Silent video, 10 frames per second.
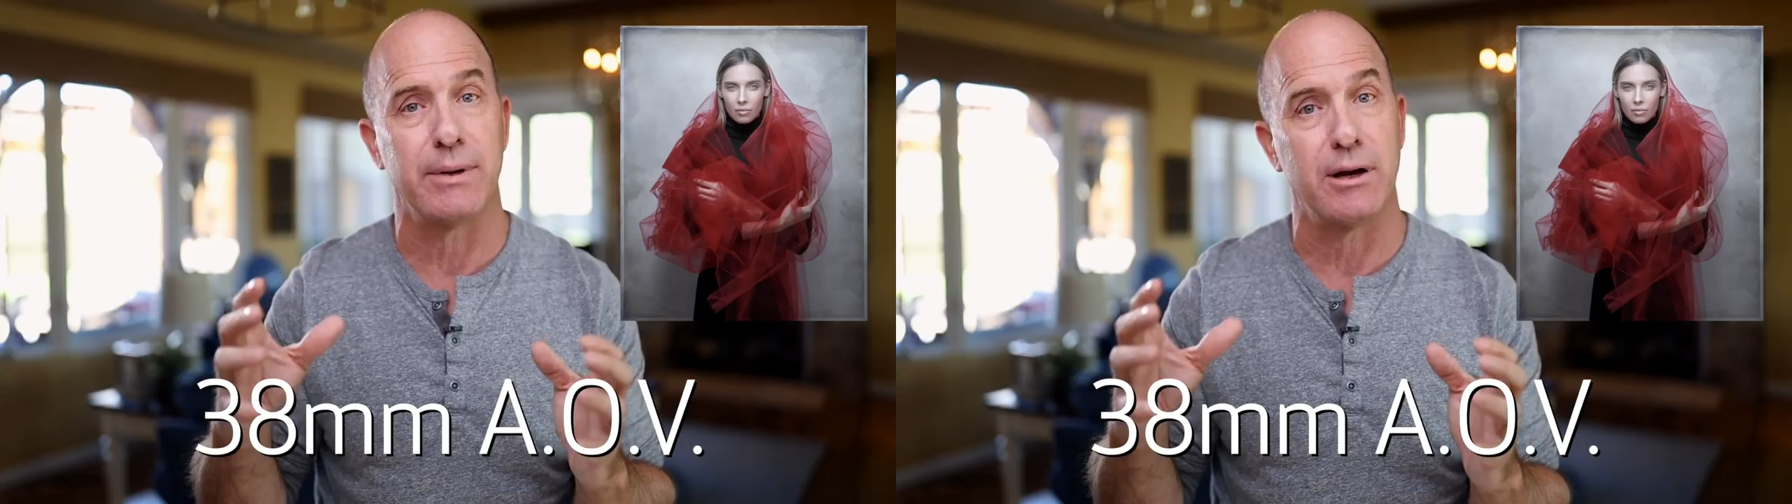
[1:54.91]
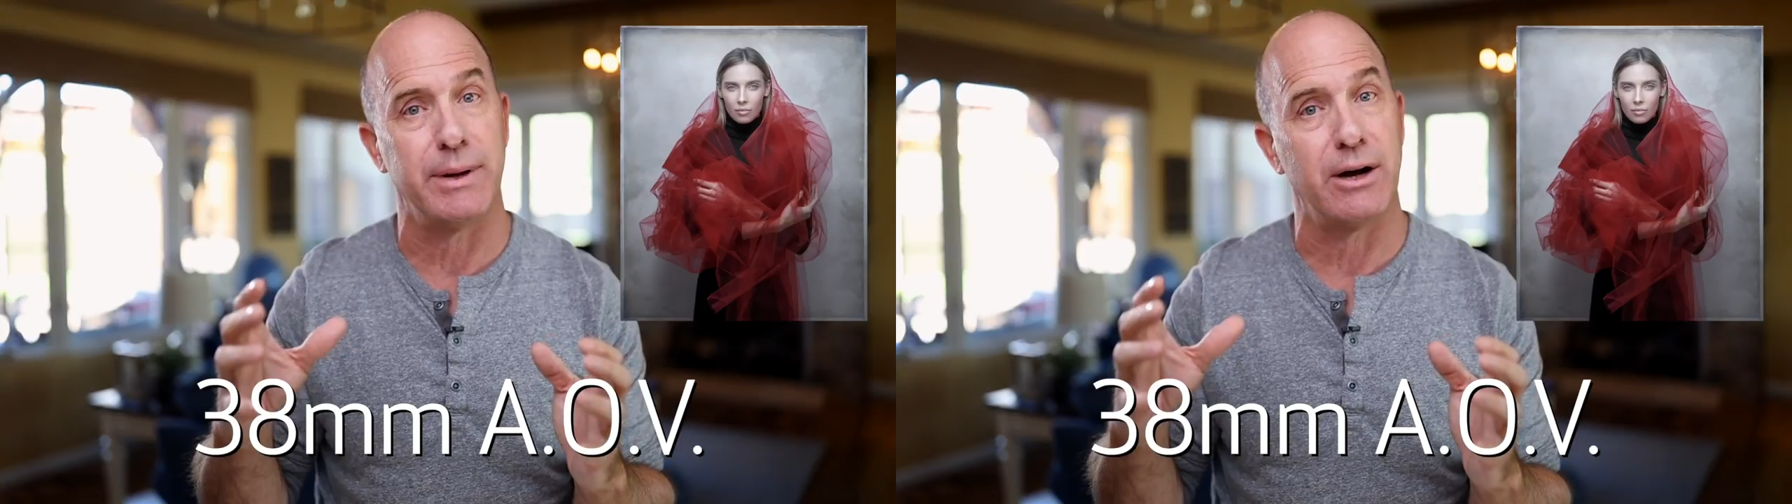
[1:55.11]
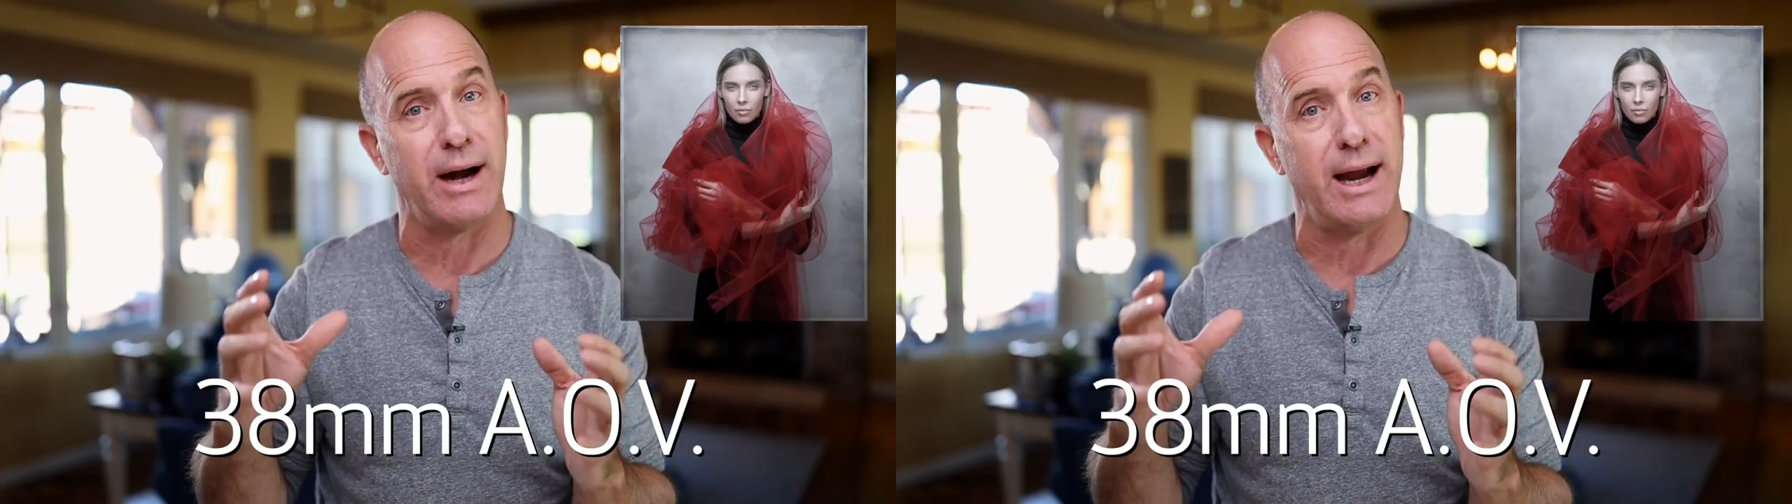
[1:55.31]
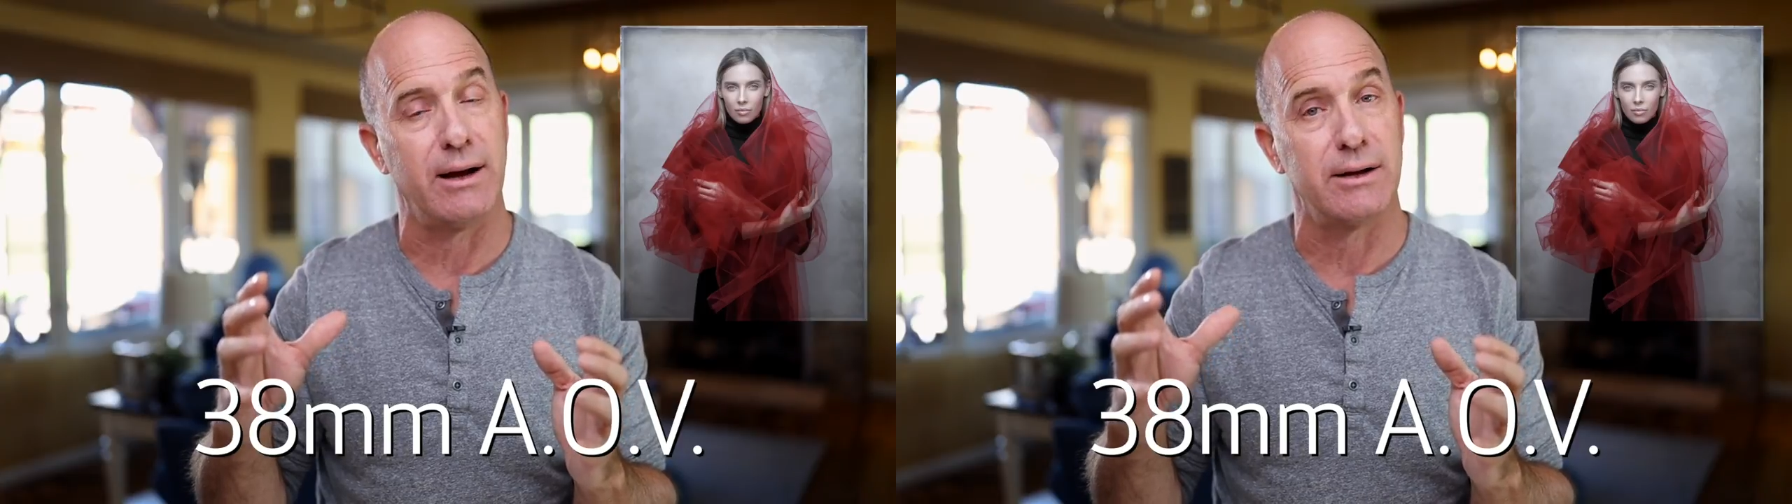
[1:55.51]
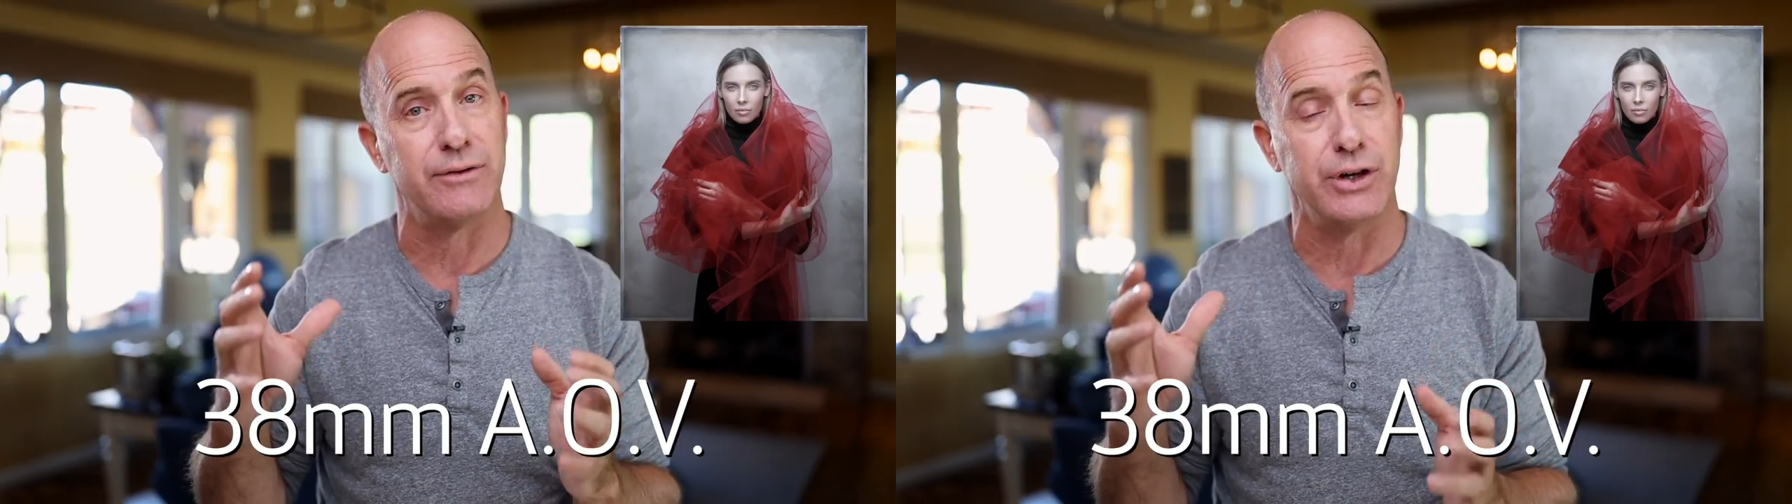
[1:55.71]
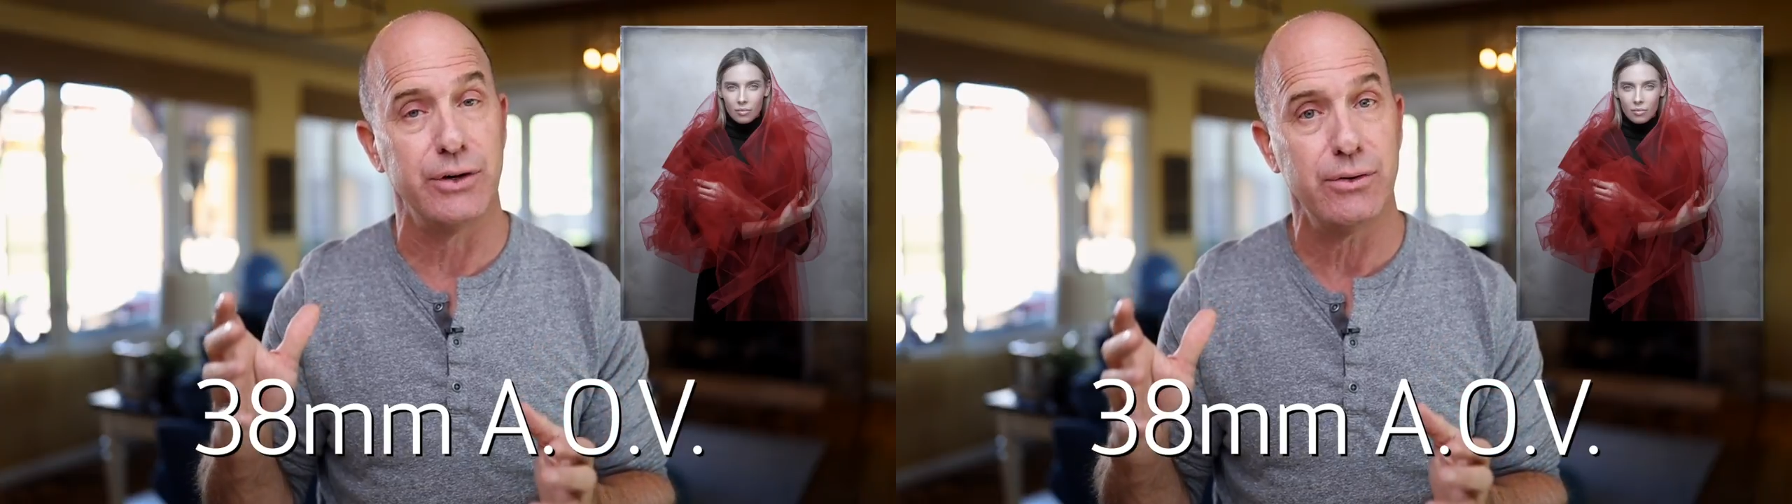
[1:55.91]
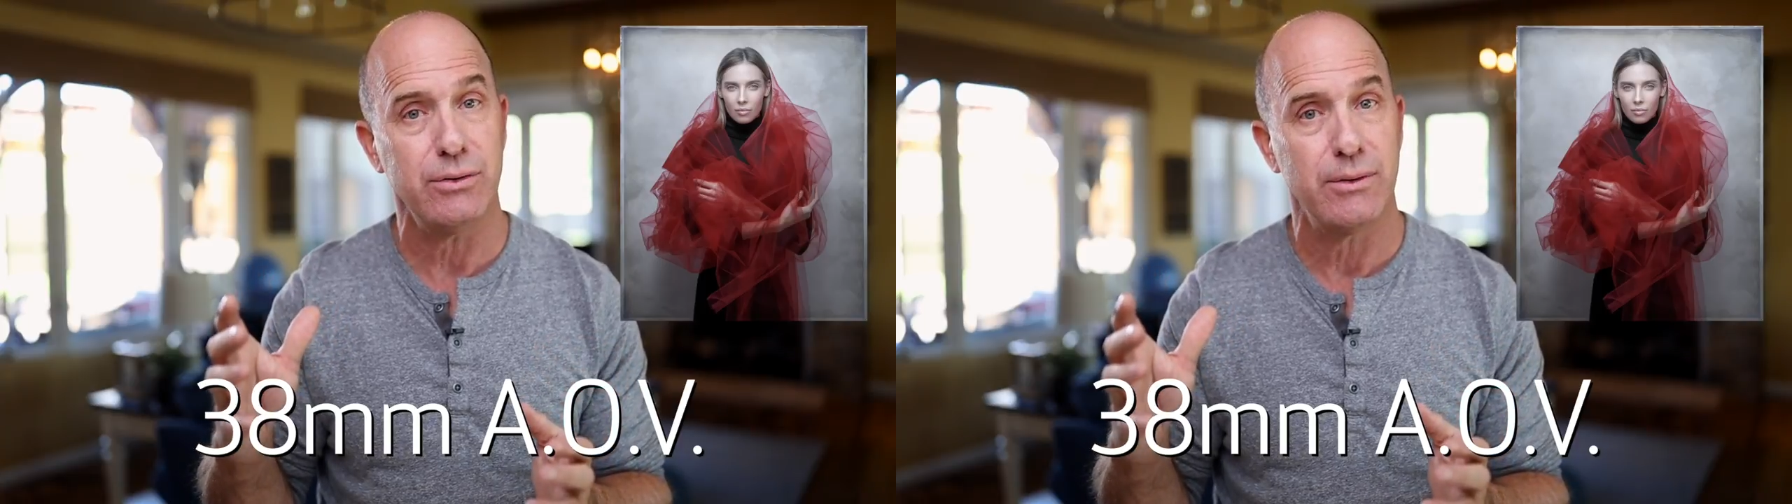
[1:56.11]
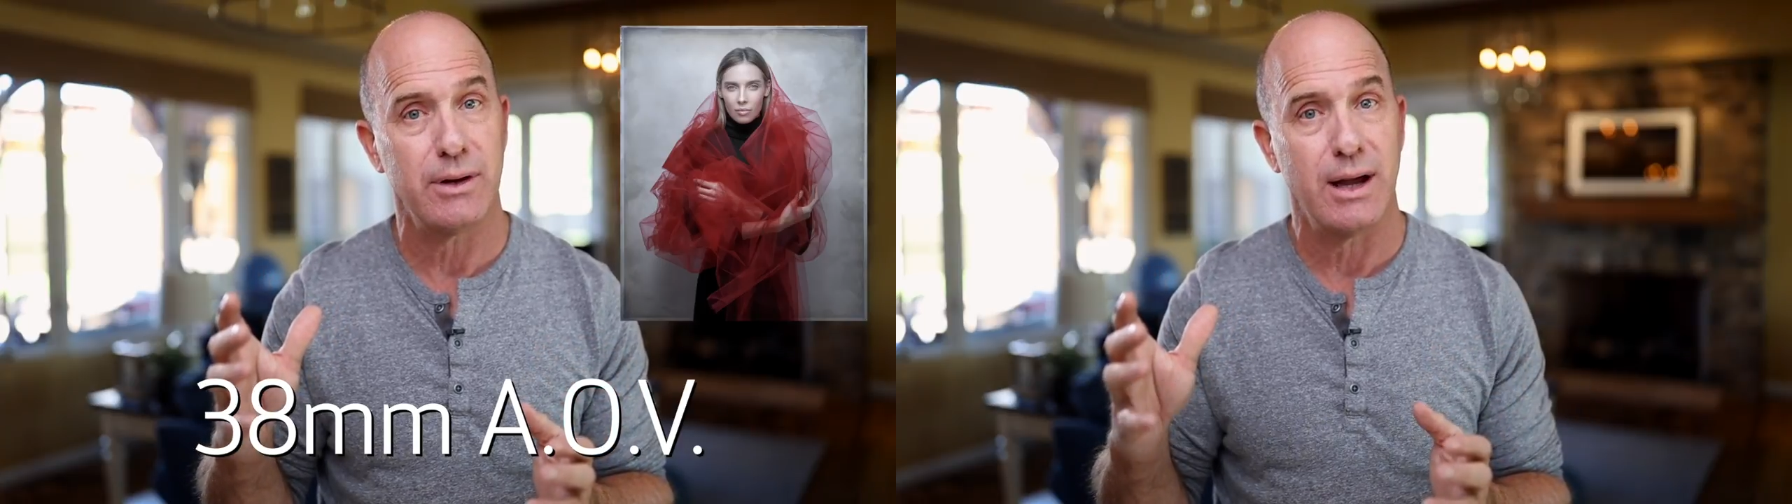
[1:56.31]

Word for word: millimeter angle of view,